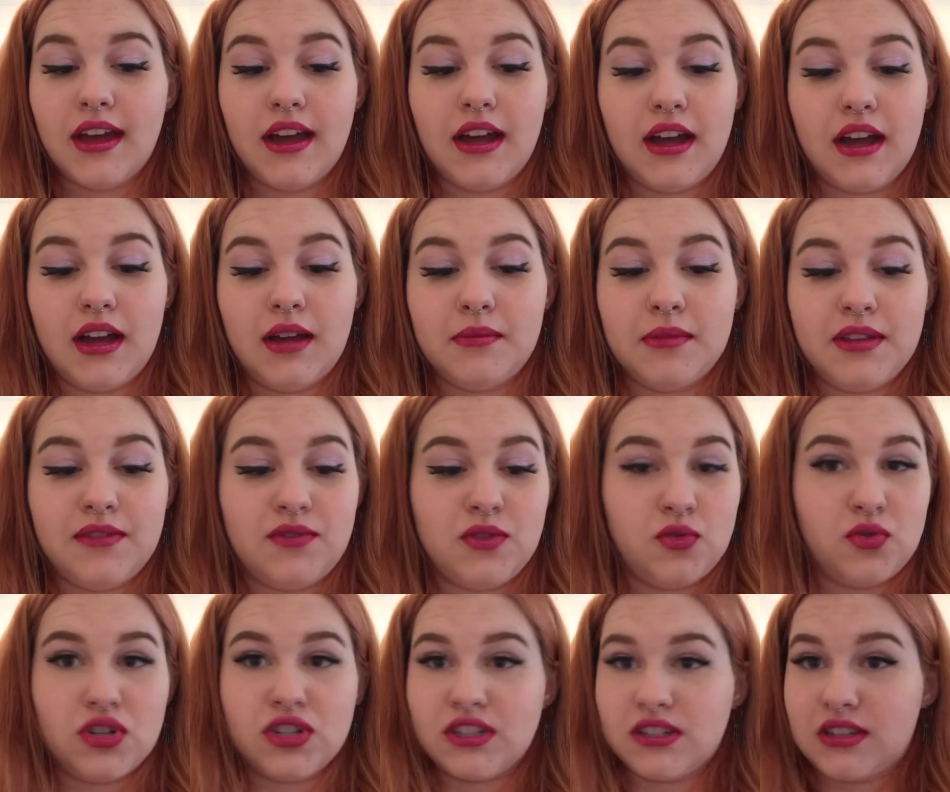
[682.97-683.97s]
If you
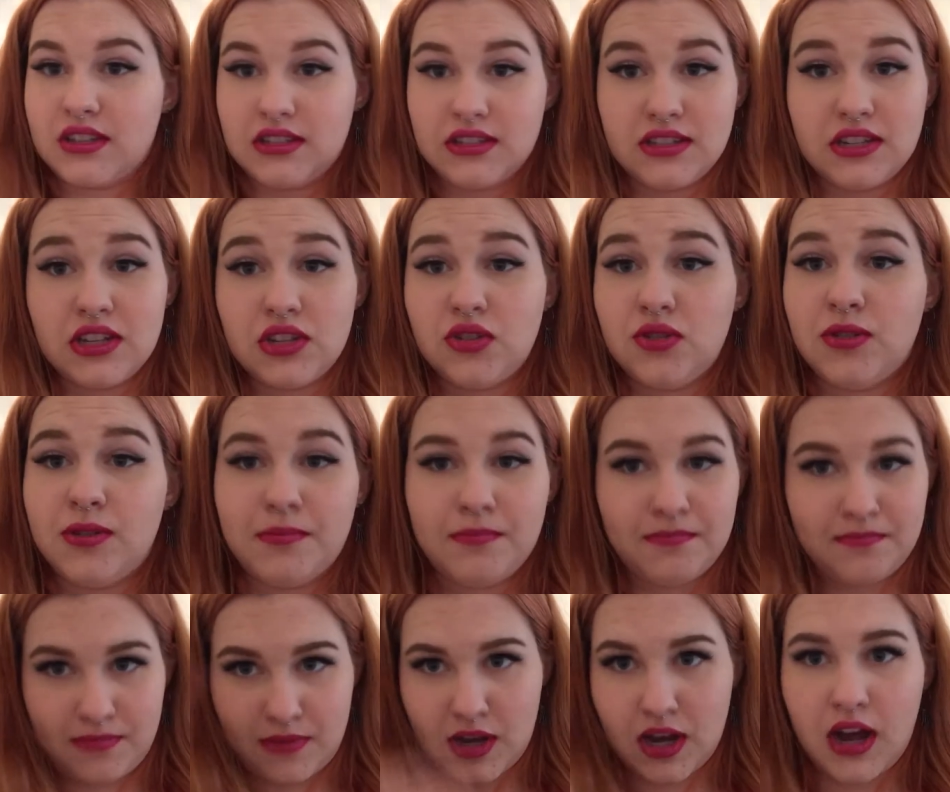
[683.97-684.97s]
just continue to
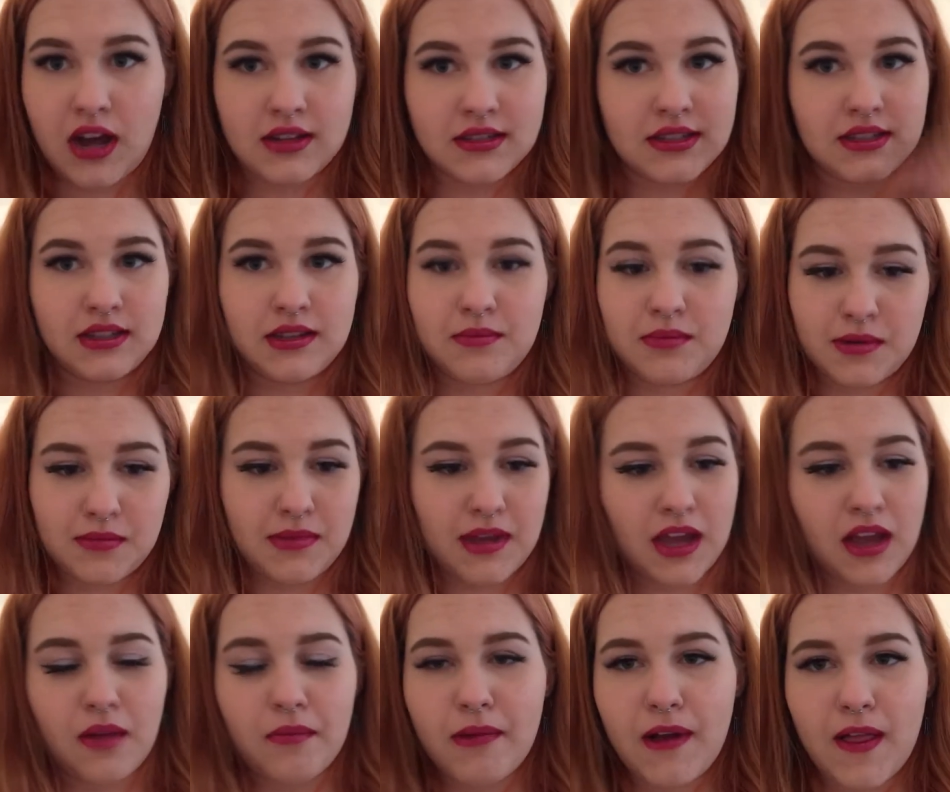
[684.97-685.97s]
constantly put
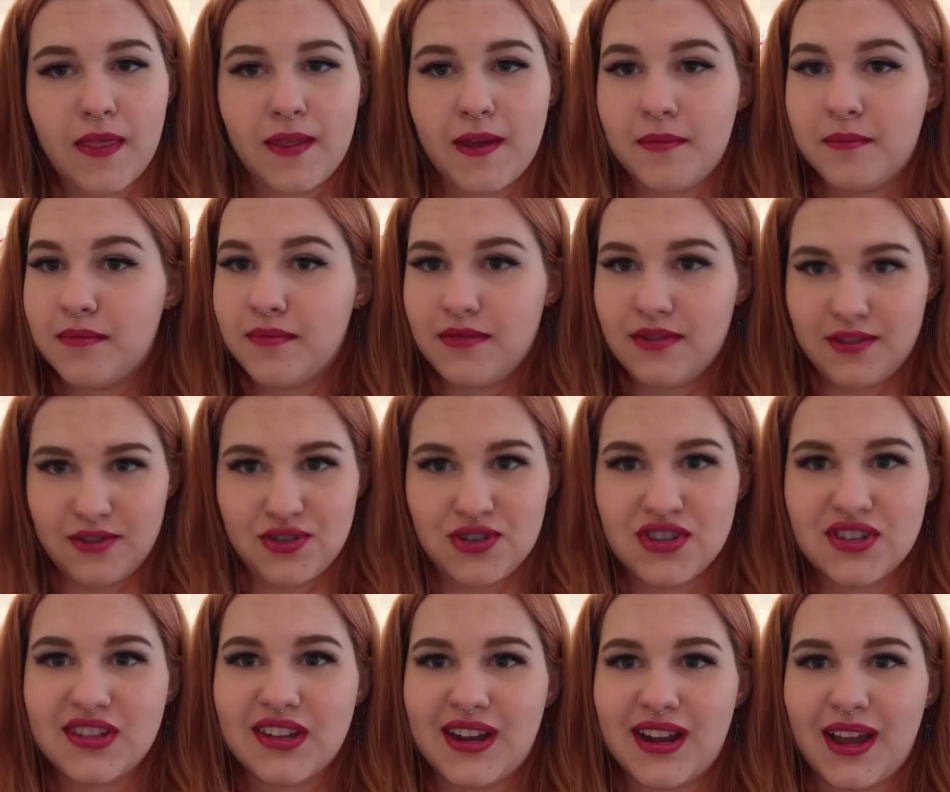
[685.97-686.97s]
makeup on them, they're
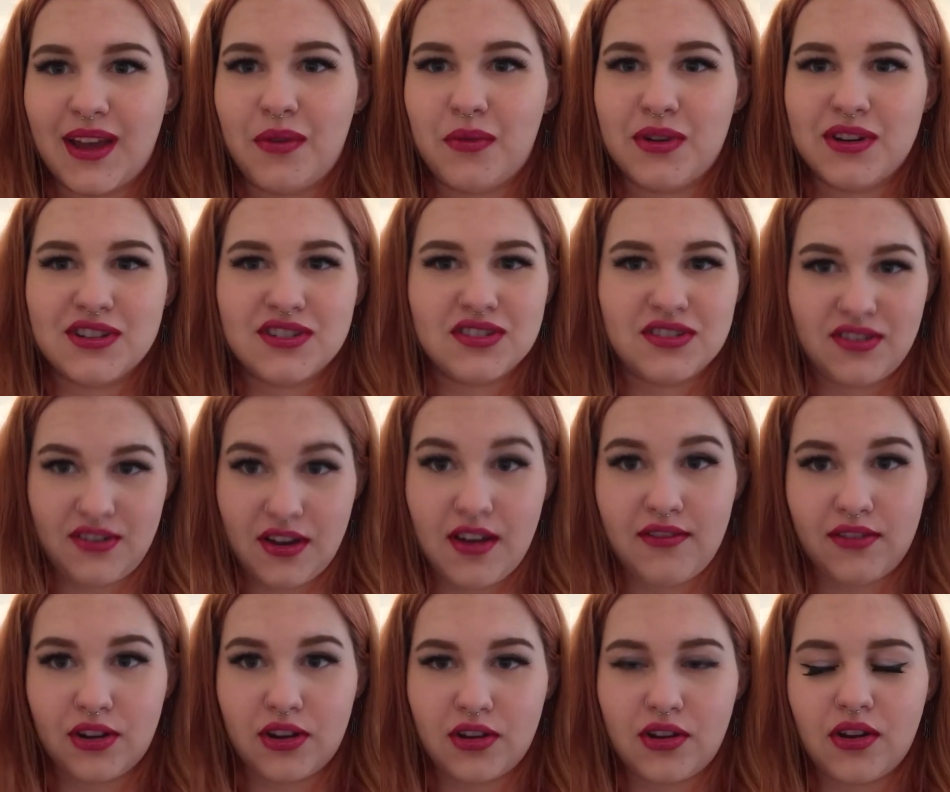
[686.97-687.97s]
just gonna get worse. They're
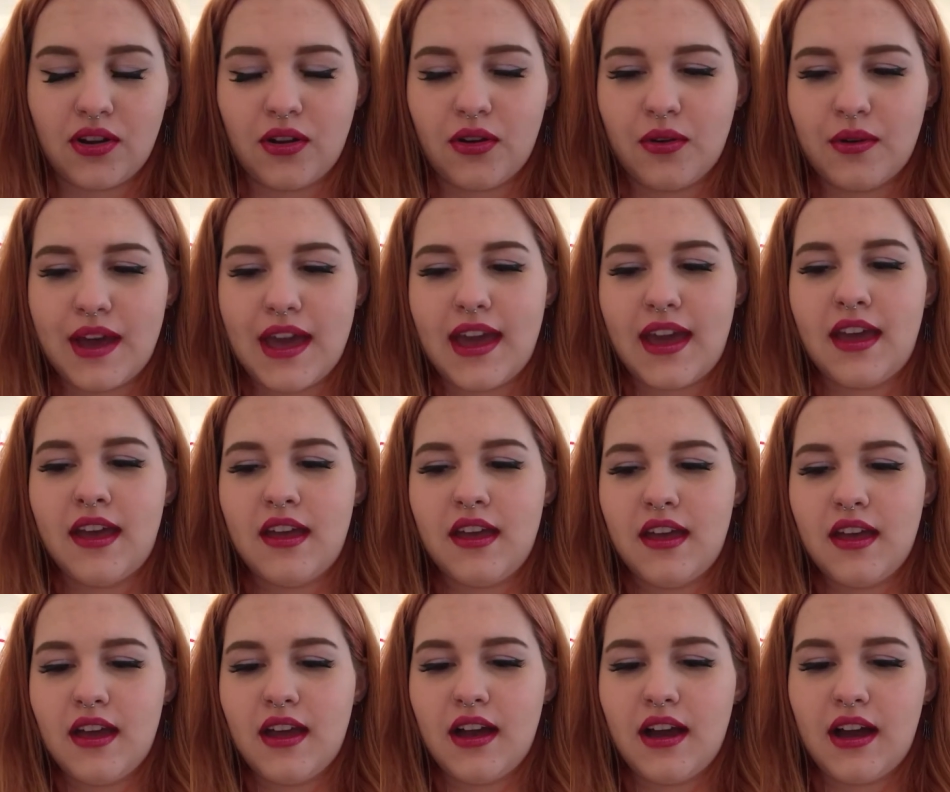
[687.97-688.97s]
never gonna go away.
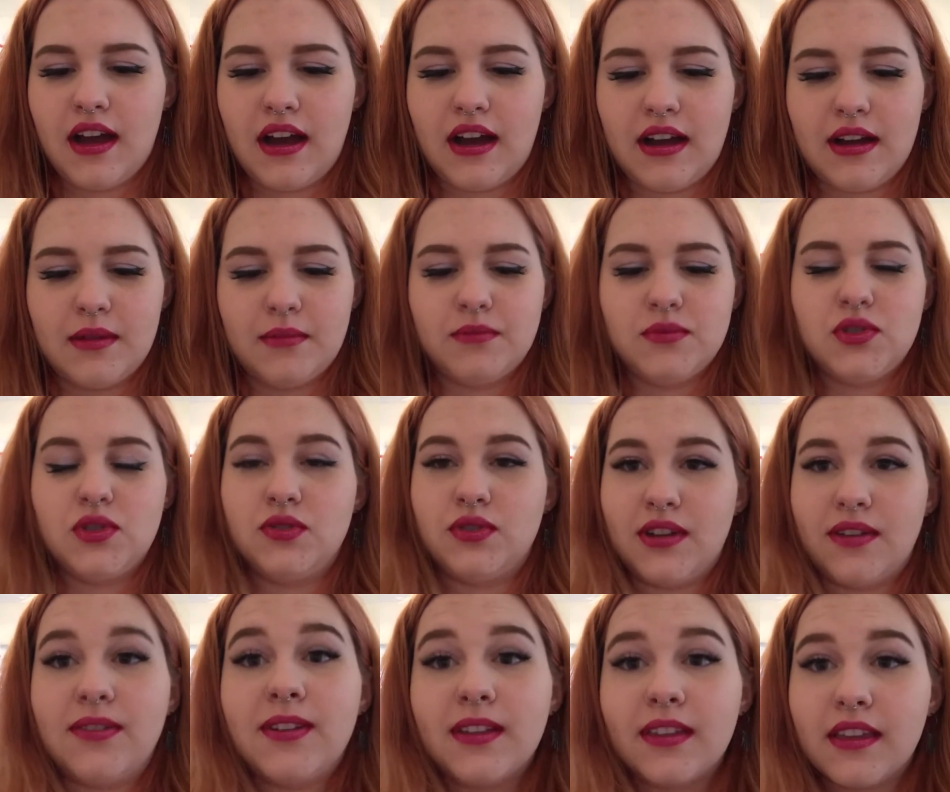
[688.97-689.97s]
So
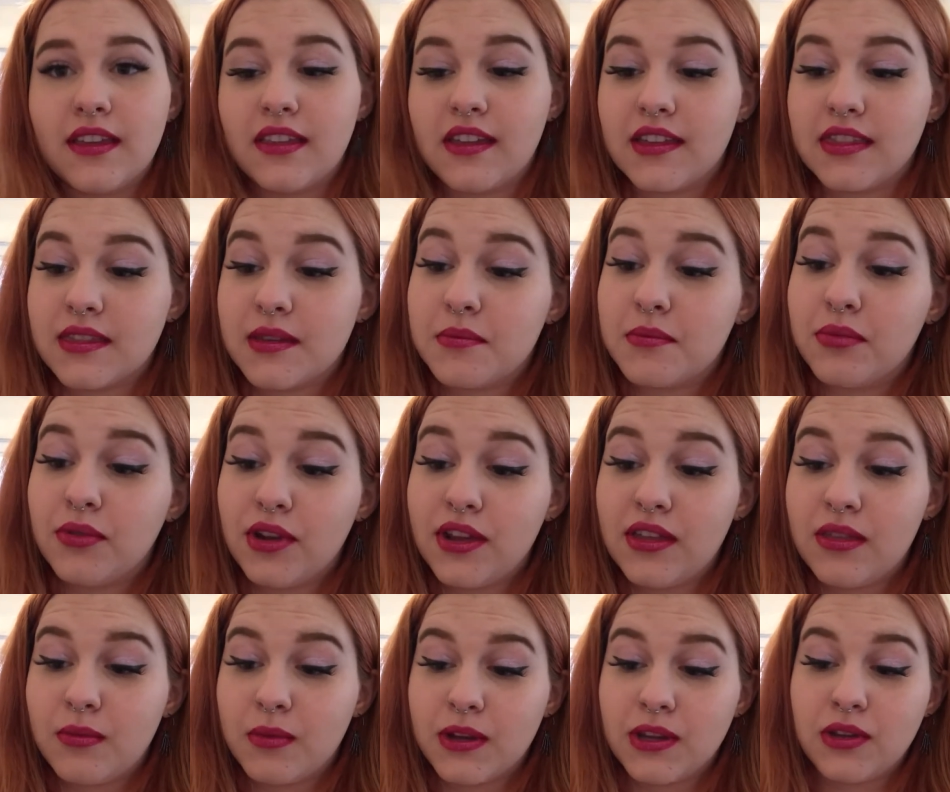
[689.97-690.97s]
definitely let them
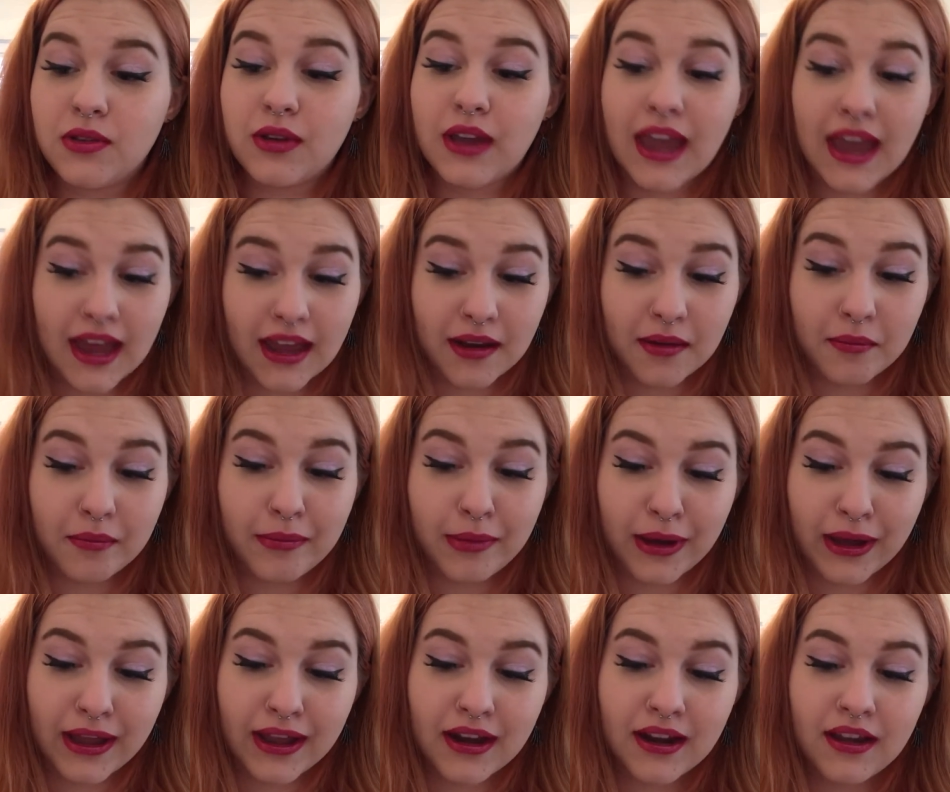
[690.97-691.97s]
breathe when you can,
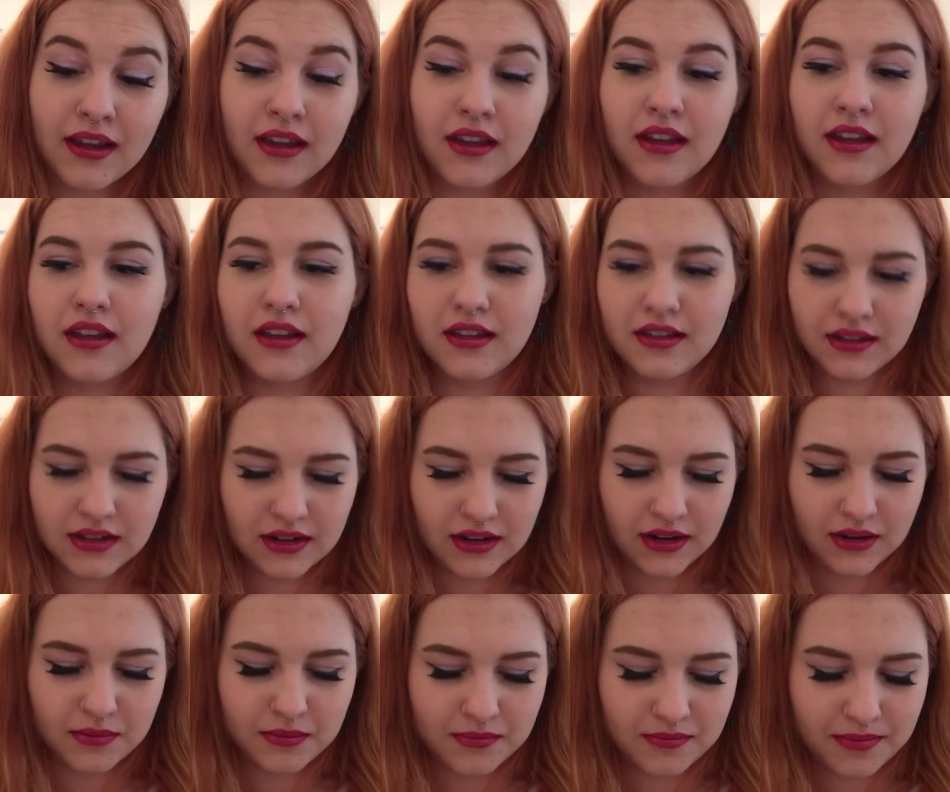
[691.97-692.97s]
but you
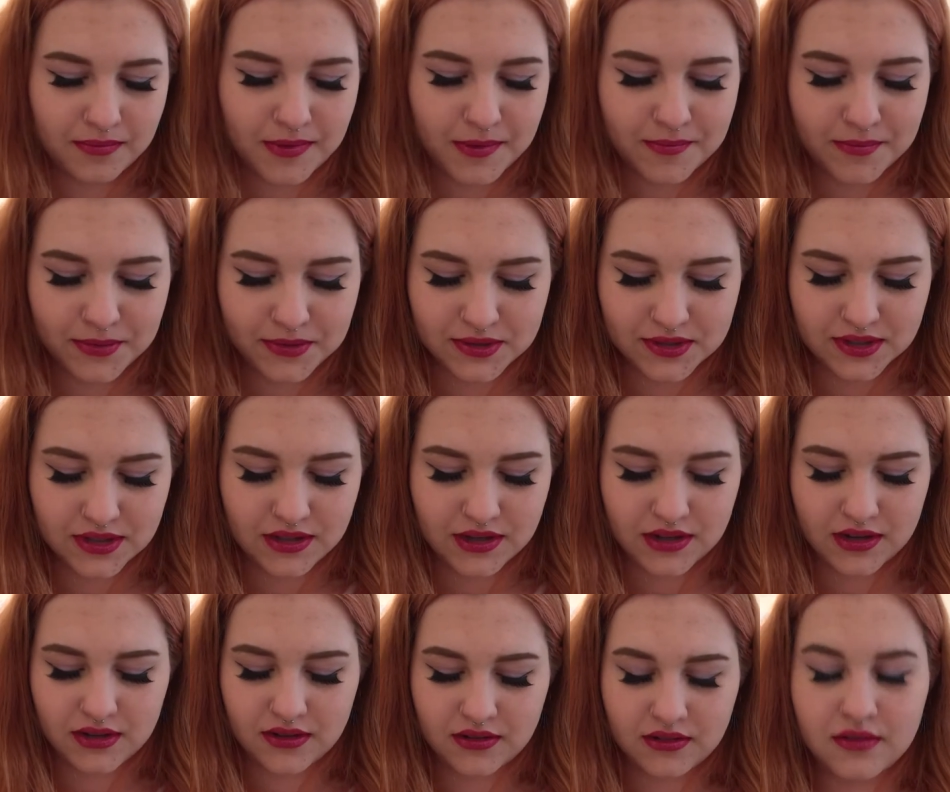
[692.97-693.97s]
know, pimples
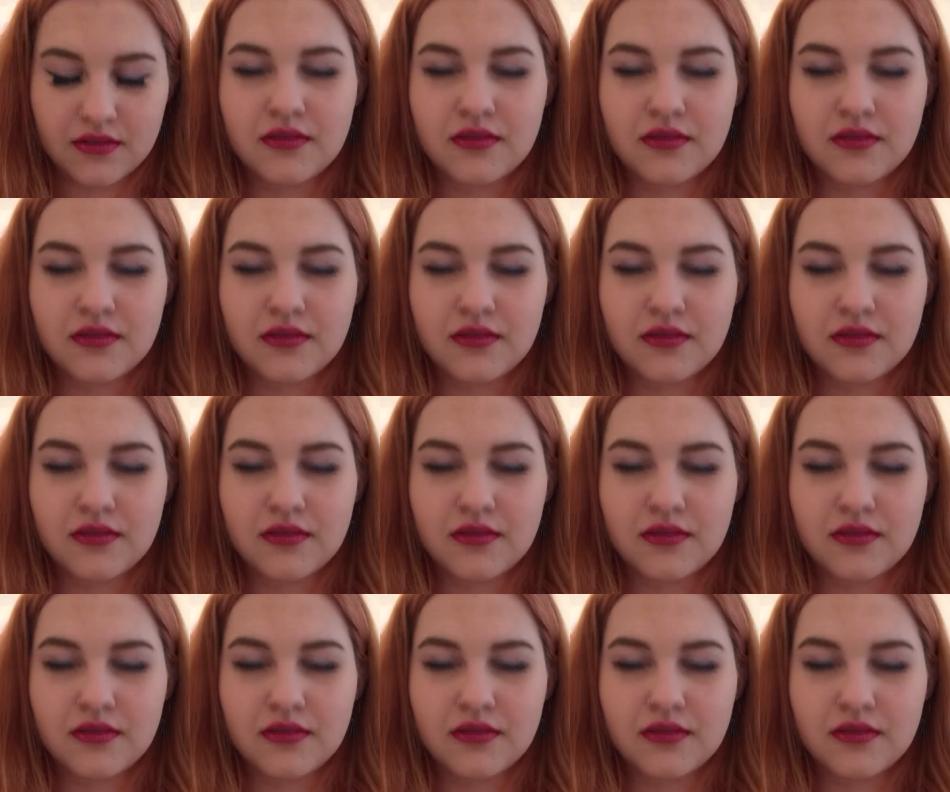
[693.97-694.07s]
are,